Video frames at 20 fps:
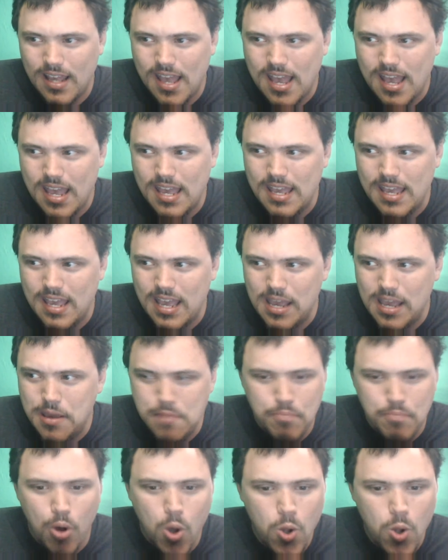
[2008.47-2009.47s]

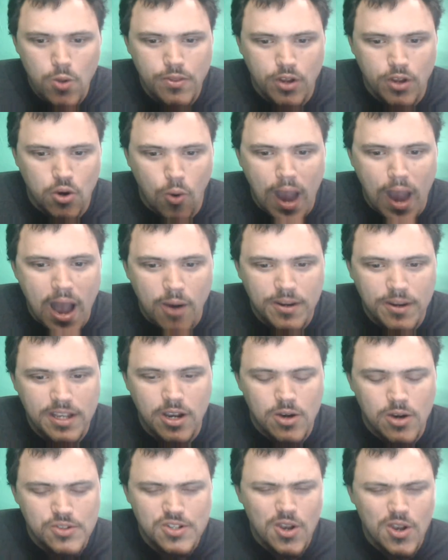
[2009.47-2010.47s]
he polled the crowd. He
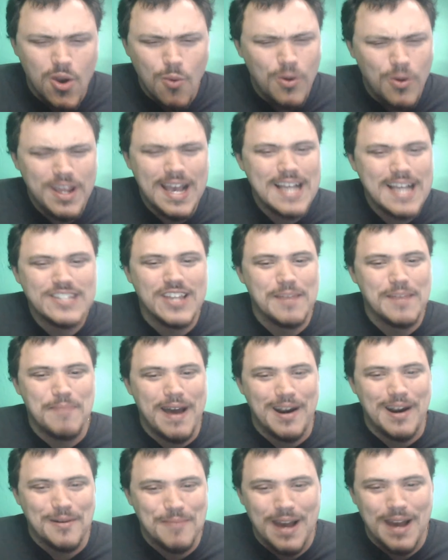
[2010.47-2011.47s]
goes, what do you guys like
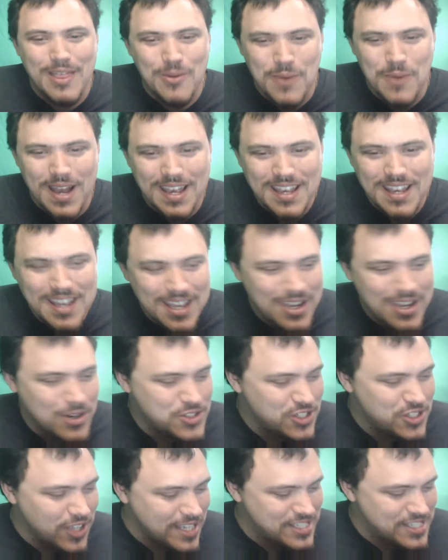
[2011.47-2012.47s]
better, by the way? He
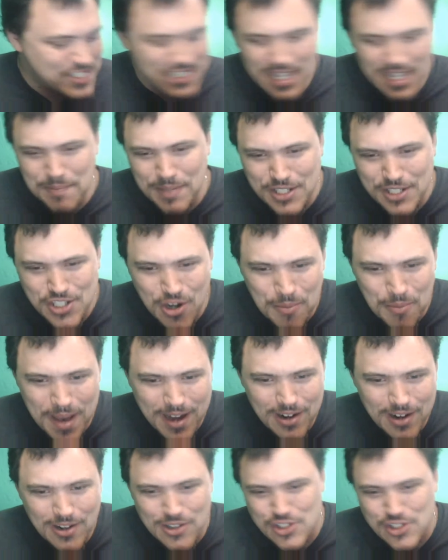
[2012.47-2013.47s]
goes, you like Sleepy Joe
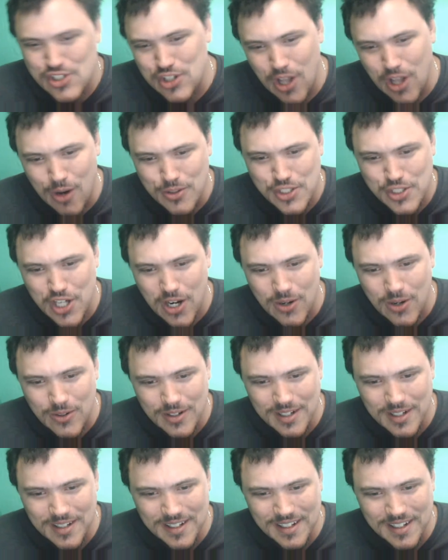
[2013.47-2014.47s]
better or Slow Joe?
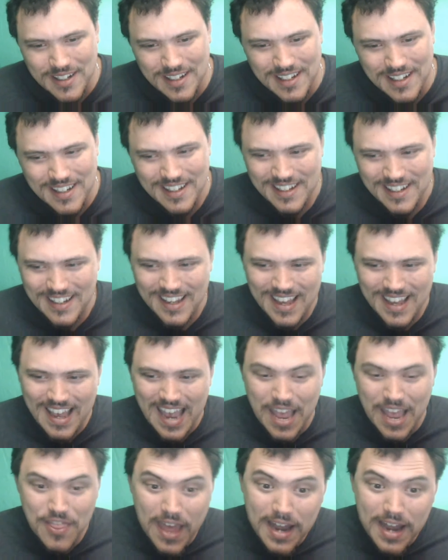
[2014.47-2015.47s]

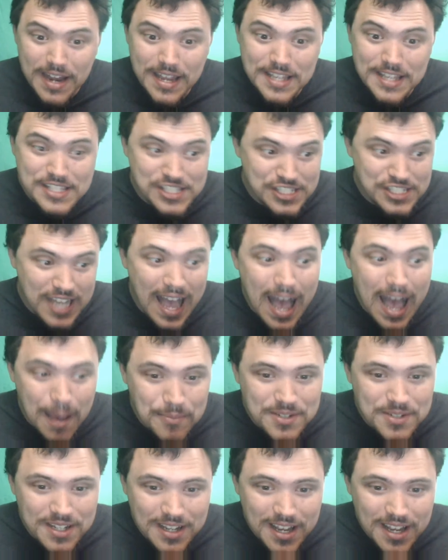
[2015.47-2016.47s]
And then he
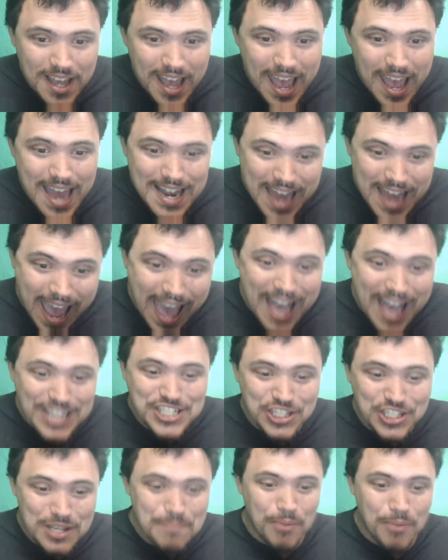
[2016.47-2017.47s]
stopped and
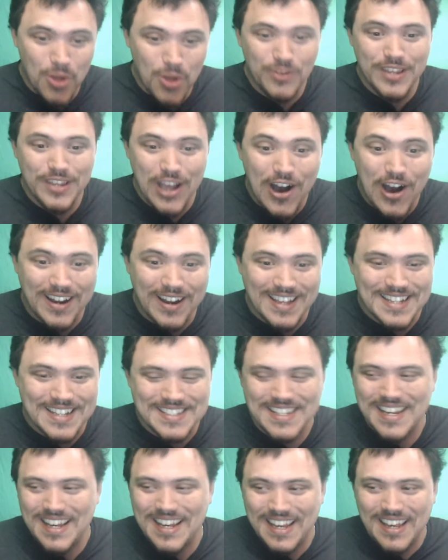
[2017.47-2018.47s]
actually polled the
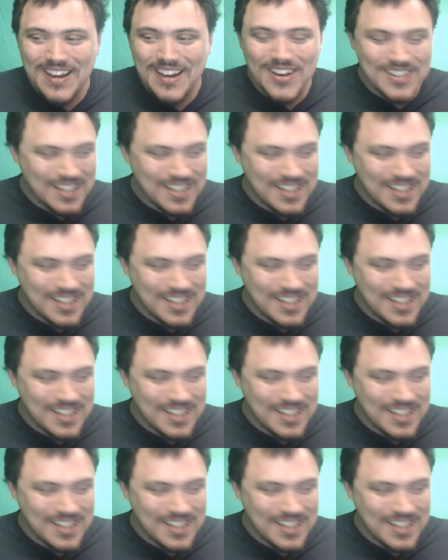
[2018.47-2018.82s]
audience. He,